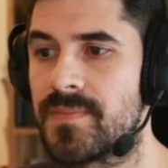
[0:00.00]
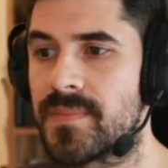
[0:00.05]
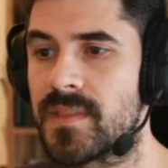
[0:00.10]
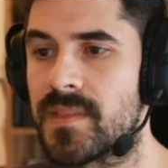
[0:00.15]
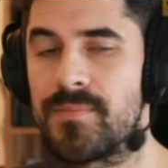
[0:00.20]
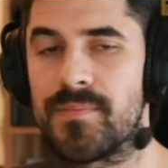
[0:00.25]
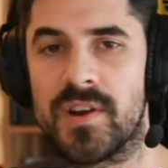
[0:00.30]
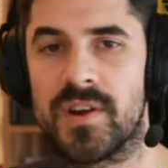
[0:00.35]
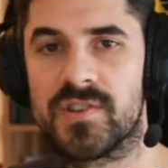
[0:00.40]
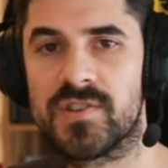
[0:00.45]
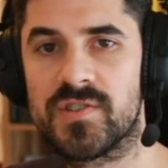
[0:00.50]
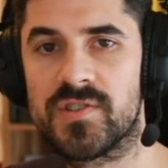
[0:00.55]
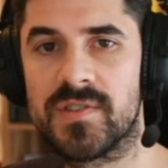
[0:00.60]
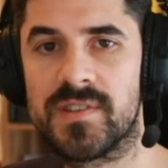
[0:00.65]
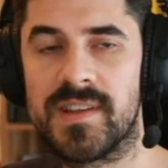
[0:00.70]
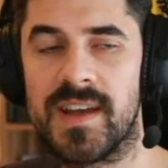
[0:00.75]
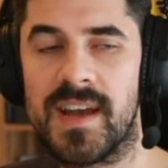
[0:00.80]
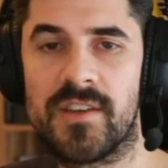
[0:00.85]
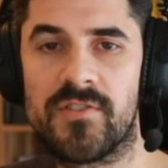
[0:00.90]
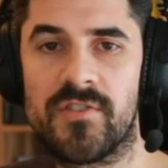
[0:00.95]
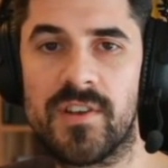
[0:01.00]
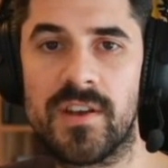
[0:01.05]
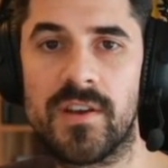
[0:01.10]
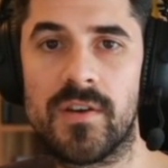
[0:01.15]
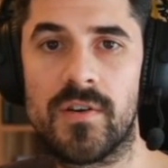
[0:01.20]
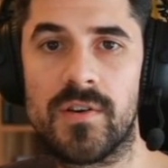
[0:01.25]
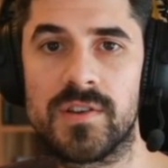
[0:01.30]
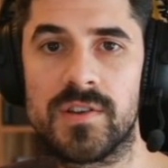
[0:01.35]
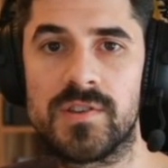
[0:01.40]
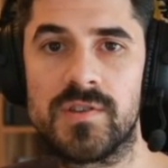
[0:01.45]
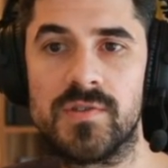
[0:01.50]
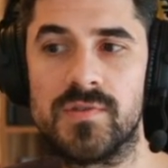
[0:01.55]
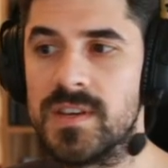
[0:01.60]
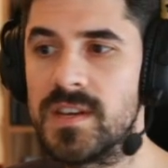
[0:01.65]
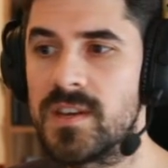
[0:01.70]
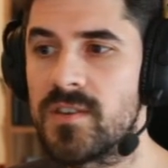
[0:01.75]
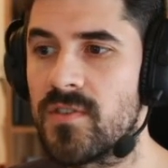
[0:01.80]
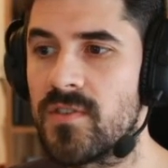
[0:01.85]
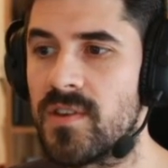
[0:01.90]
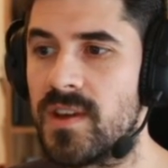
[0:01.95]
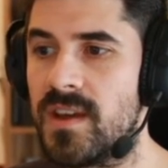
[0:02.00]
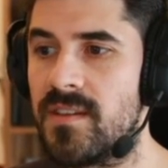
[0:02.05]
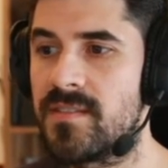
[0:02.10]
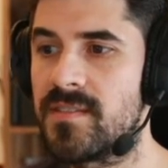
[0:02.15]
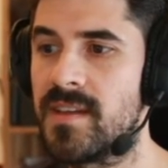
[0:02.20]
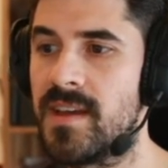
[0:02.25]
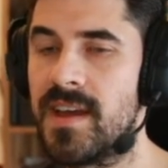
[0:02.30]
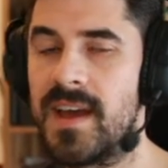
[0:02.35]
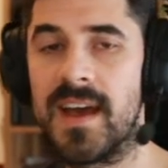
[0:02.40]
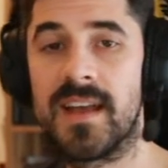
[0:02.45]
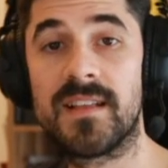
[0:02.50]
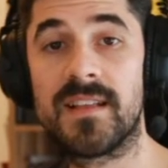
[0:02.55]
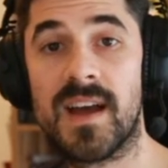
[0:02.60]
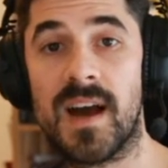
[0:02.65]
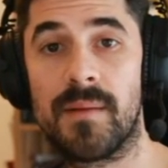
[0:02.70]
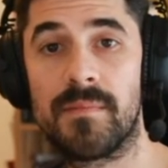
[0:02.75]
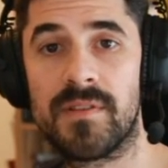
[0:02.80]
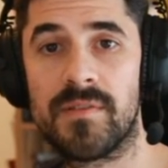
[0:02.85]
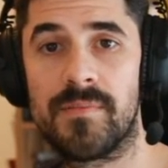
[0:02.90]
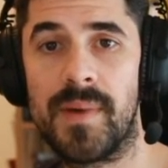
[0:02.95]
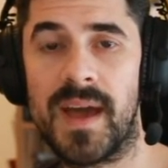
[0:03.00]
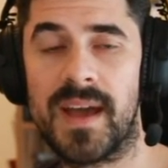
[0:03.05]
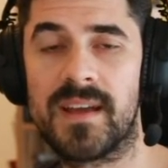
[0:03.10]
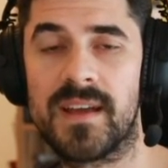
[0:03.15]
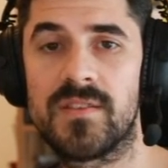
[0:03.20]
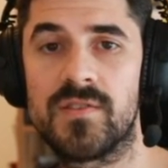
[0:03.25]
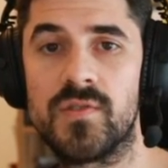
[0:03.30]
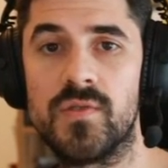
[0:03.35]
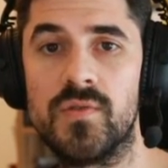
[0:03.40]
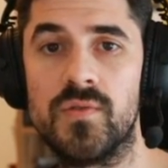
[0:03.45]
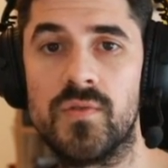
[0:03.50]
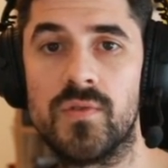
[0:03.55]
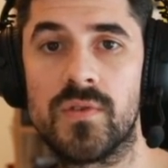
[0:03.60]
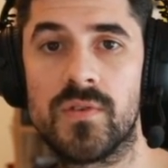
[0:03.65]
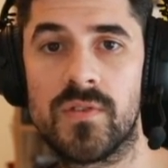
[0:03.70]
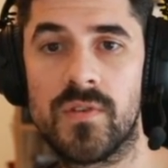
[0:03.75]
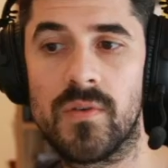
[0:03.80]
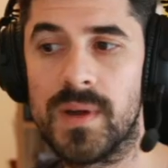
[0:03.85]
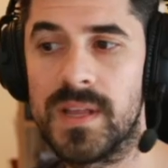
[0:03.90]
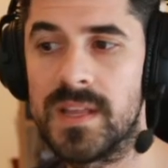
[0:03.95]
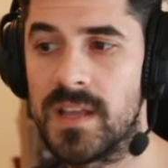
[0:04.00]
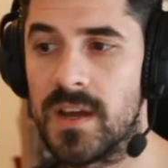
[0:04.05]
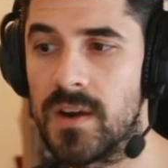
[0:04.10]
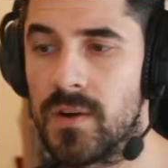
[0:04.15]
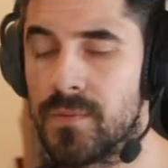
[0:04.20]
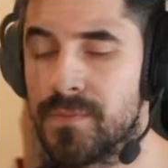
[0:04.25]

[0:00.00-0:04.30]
the pressure is actually going to decrease and comes back to the window.